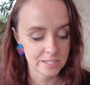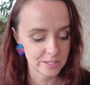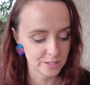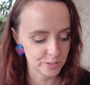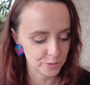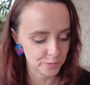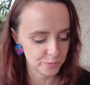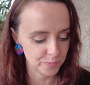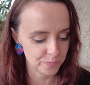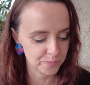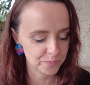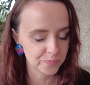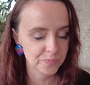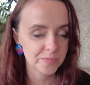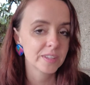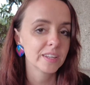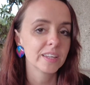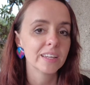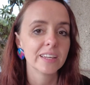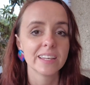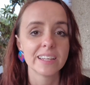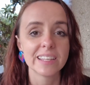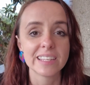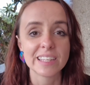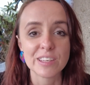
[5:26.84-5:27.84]
to
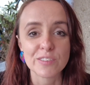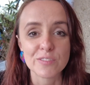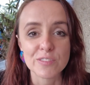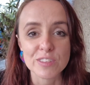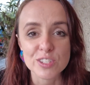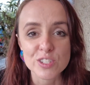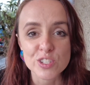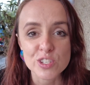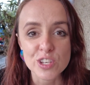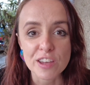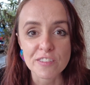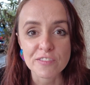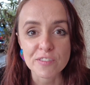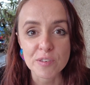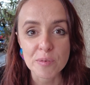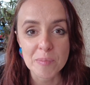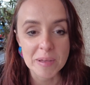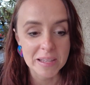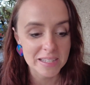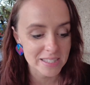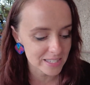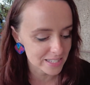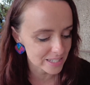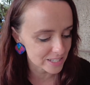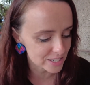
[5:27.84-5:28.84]
give the chef a
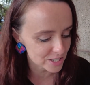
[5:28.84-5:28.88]
message.